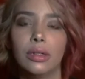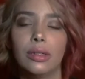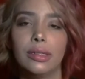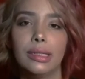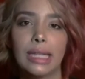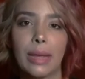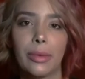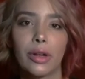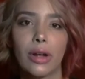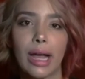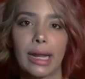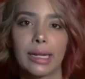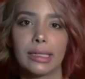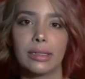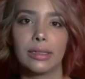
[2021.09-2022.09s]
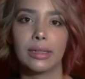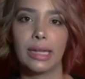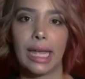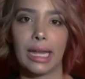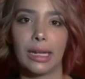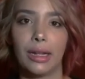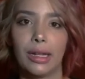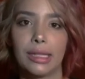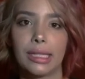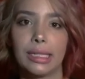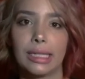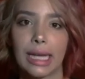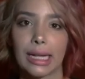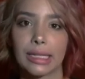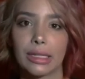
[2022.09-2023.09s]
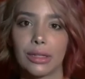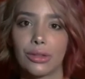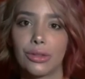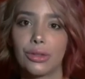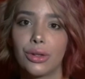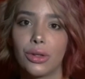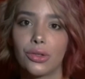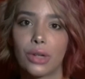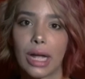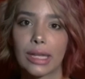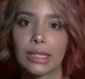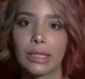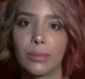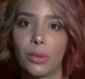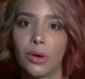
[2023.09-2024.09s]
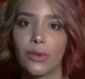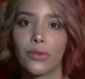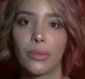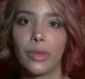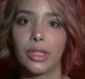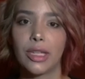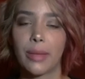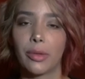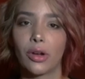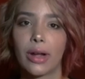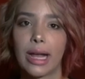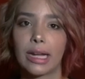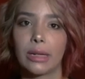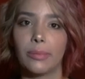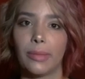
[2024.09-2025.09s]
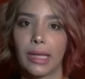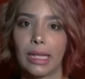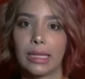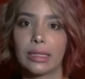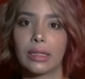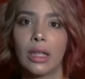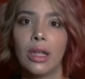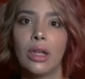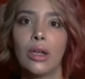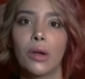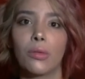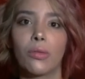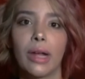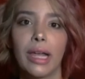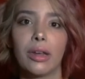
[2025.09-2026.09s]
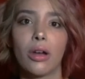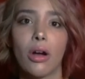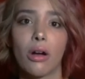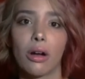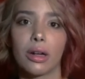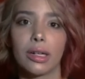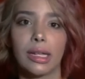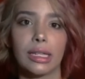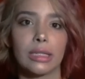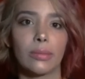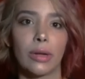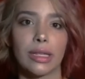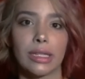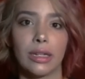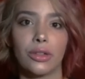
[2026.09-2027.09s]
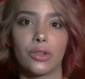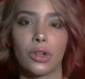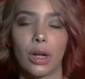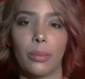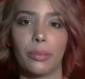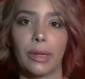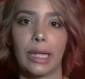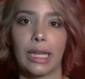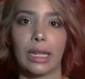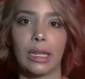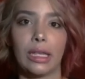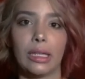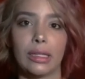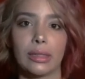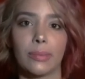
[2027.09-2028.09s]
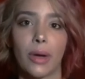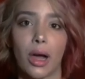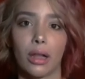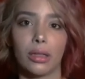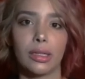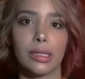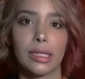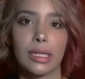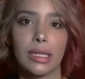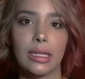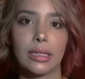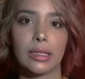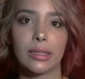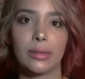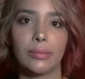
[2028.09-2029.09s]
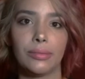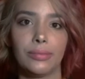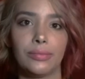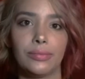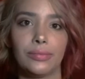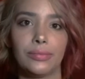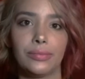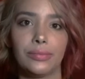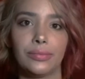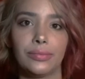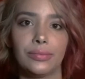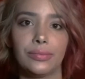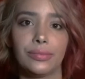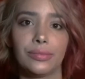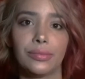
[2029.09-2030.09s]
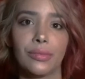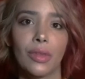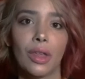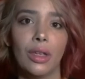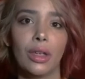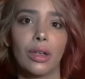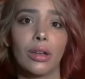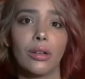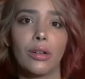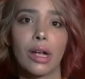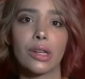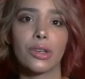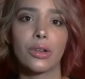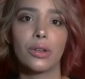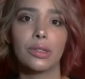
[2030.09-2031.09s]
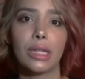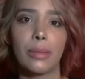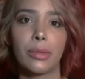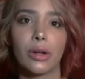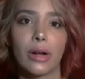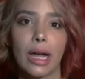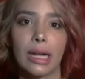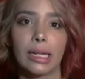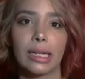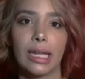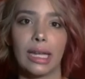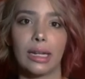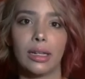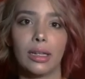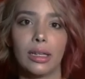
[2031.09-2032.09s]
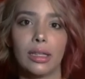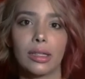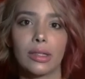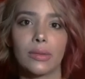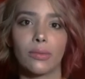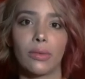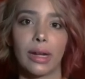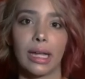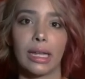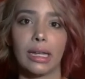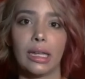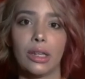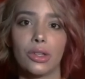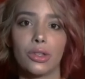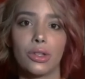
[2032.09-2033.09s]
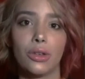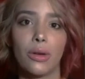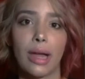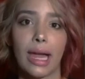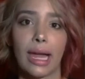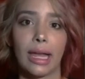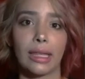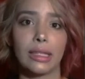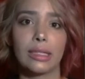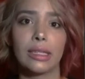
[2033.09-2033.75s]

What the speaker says: Democratic candidates in Texas, to attract support from the Democratic base, ran hard against President Trump and his policies. Congressional Democratic candidates ran issue ads